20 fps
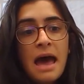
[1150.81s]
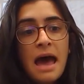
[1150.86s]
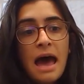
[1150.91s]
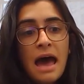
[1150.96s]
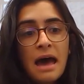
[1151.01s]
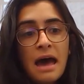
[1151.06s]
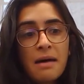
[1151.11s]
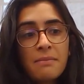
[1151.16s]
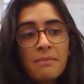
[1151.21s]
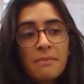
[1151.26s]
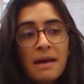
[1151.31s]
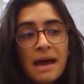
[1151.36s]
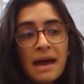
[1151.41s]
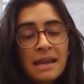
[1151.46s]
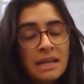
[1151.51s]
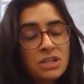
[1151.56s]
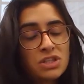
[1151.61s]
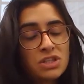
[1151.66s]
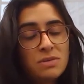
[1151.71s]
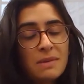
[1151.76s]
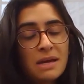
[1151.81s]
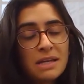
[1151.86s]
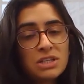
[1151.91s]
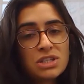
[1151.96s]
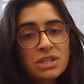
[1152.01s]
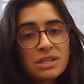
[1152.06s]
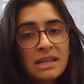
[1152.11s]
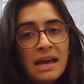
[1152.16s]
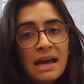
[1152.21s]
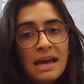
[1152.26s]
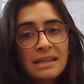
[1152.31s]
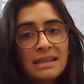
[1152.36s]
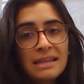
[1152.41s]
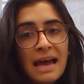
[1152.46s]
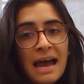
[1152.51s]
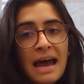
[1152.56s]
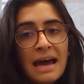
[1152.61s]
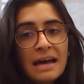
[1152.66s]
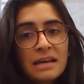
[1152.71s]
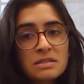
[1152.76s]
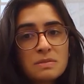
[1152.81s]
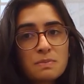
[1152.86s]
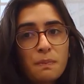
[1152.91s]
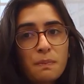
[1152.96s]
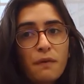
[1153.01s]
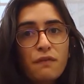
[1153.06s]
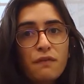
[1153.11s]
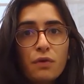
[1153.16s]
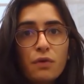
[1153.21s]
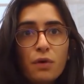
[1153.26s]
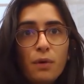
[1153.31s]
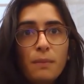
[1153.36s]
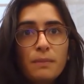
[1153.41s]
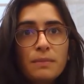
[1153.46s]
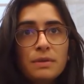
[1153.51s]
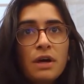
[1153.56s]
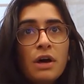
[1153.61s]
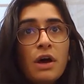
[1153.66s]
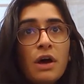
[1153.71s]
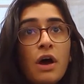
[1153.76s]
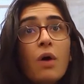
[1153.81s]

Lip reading: and as you mentioned, that has performed